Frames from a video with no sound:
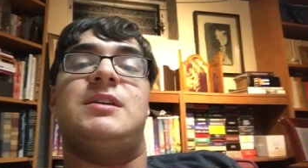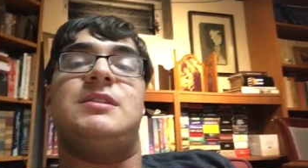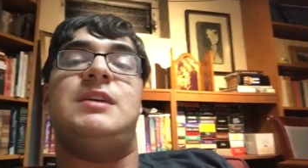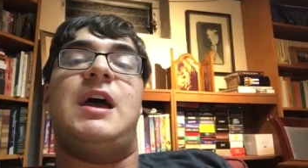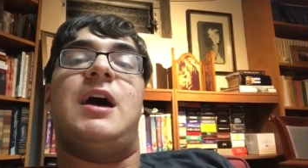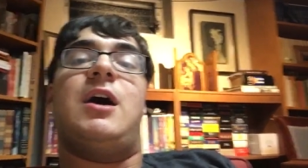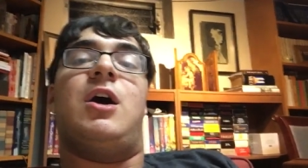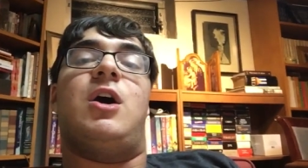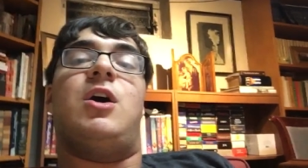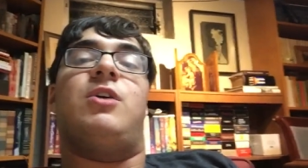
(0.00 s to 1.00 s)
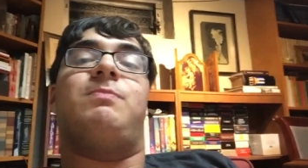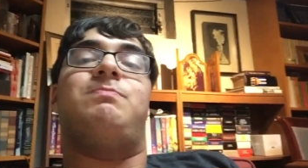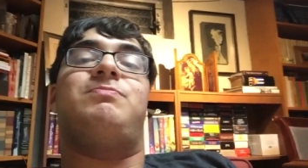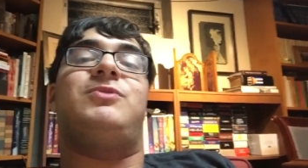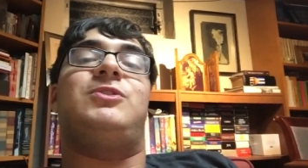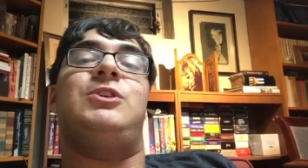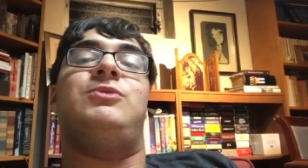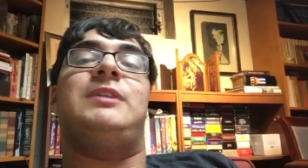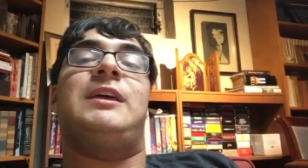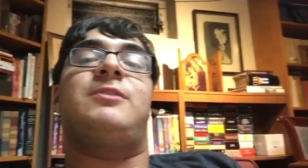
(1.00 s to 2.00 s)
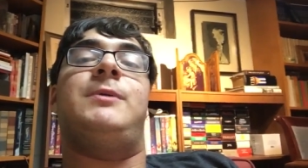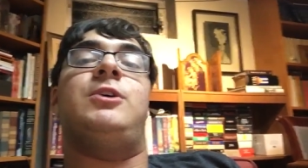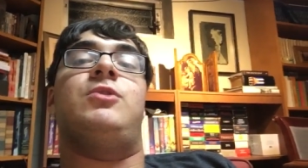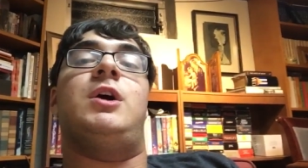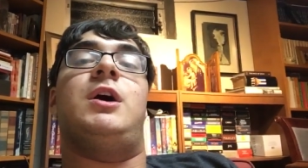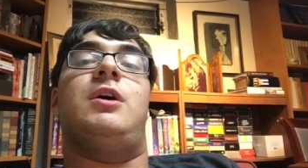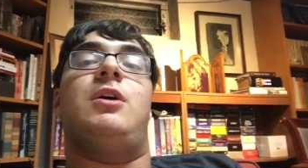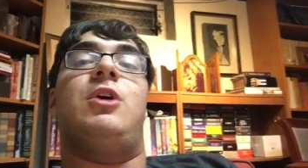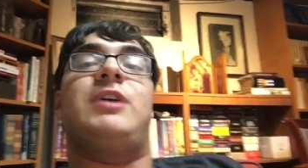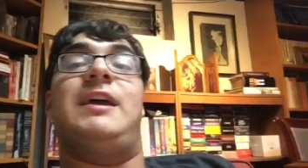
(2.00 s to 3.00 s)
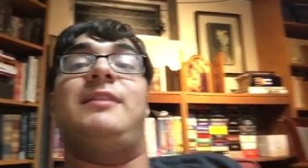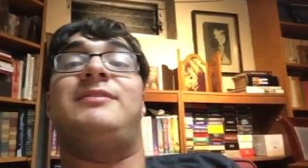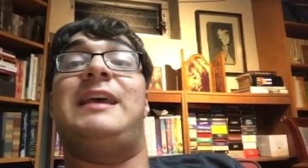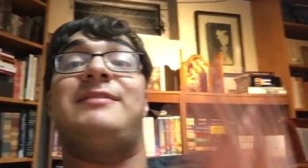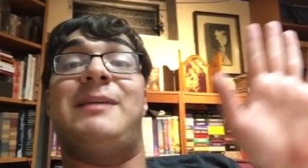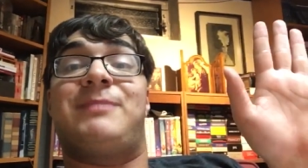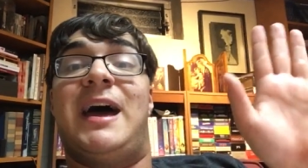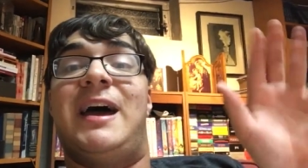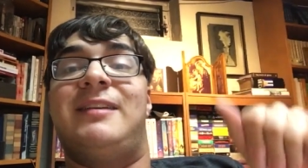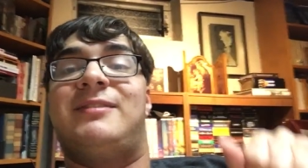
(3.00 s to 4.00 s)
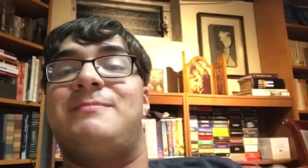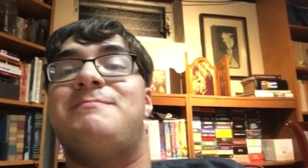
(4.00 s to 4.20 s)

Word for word: yeah, I'll see you in the next video. Uh, okay, stay safe, guys.